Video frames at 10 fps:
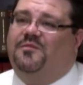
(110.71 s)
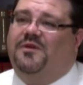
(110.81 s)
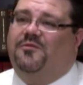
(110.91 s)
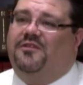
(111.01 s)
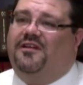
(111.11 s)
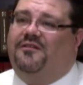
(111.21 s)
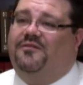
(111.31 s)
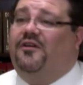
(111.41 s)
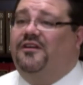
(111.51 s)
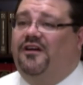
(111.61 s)
the people that are
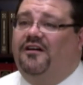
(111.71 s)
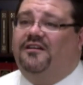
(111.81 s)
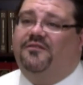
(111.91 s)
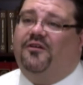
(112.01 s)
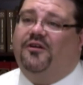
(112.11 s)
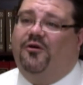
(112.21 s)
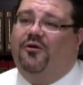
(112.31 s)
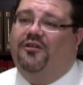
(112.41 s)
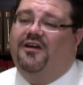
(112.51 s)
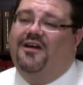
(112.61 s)
very young and very
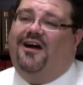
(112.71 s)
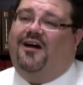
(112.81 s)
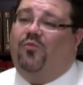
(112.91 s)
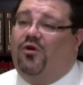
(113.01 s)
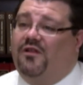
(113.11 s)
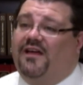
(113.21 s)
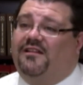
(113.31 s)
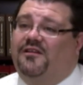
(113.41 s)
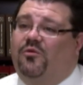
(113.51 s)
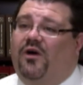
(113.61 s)
old are more
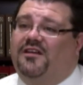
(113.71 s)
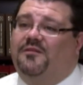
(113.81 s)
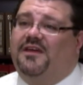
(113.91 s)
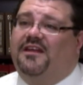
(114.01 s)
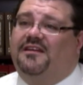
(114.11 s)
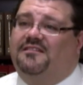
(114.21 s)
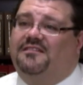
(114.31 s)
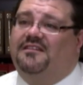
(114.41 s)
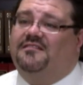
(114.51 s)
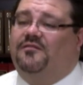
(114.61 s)
likely to wind up getting
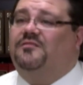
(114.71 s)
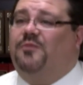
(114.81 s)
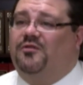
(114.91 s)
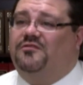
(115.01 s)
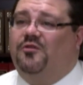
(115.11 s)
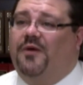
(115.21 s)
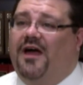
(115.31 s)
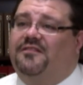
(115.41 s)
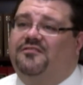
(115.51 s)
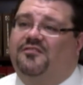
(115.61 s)
disease if exposed to a
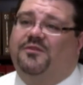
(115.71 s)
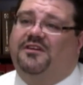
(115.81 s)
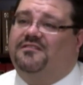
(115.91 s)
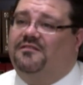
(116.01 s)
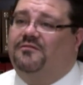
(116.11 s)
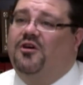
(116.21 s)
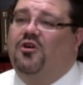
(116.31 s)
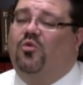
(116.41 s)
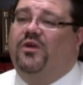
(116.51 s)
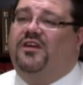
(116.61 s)
pathogen because of
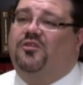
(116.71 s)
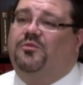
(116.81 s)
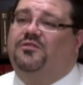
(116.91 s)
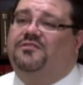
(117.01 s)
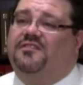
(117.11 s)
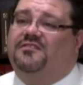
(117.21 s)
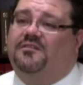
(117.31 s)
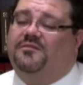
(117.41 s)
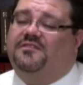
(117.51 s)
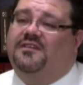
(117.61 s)
weakened immune
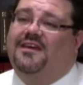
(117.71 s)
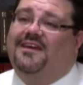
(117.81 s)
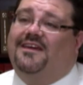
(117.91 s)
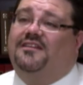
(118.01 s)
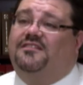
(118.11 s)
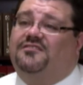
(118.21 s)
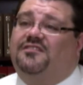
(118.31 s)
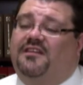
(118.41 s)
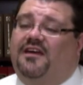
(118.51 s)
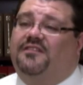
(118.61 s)
systems. In
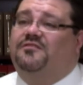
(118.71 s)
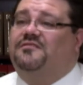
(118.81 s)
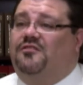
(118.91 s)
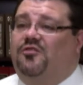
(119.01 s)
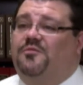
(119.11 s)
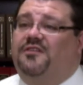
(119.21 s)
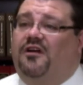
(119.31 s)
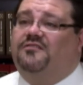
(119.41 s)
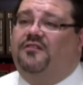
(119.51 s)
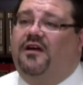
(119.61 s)
addition to that, those are the groups that
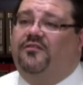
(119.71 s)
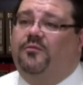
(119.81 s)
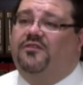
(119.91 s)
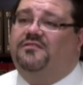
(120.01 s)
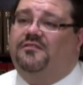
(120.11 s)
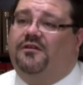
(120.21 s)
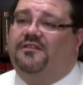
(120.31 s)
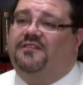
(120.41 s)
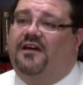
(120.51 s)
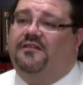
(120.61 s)
also have the most
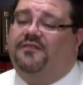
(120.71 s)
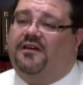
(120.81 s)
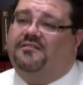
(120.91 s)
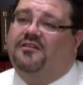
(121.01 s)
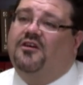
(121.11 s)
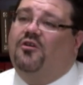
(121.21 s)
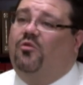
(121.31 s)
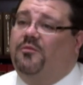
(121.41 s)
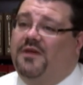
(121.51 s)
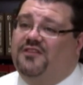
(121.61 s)
serious side effects.
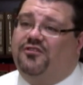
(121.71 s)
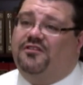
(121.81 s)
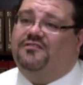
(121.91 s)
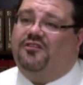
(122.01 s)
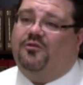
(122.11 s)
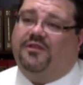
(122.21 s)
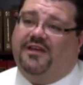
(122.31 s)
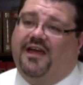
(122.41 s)
One major concern with a